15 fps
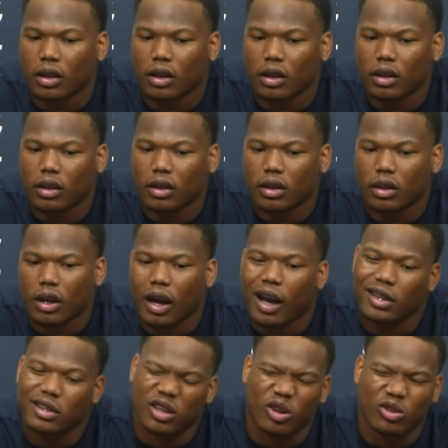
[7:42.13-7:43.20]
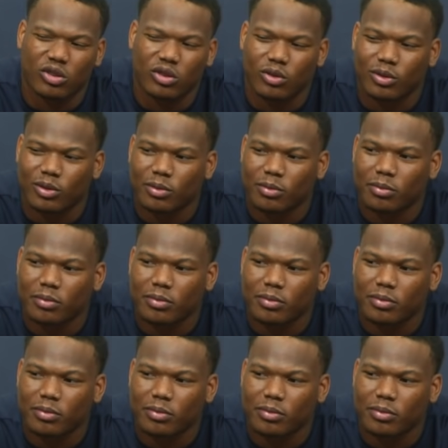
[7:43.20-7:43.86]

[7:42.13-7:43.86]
Yeah, I talked to him.